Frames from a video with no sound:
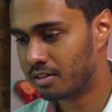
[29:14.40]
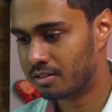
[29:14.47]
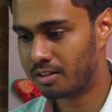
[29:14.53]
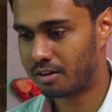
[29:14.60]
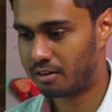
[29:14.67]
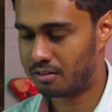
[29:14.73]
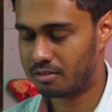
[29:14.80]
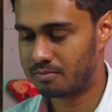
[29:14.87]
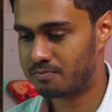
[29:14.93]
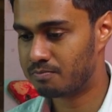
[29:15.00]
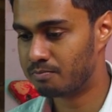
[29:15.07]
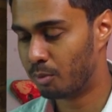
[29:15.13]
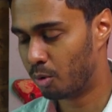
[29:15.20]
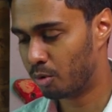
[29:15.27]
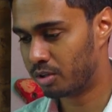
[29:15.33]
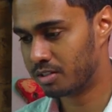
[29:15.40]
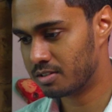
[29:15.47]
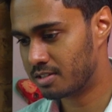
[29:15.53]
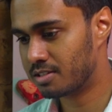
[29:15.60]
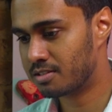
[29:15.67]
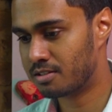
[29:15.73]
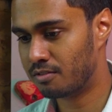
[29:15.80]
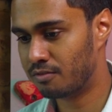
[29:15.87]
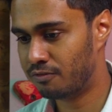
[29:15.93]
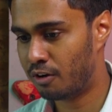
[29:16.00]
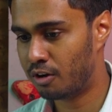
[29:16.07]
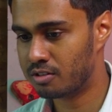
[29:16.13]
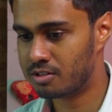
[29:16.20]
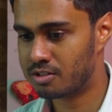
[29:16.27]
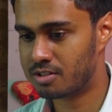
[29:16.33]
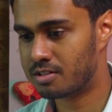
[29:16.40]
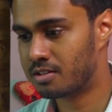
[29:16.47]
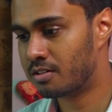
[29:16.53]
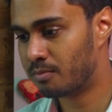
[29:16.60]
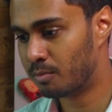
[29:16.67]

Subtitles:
There are more consistent fonts,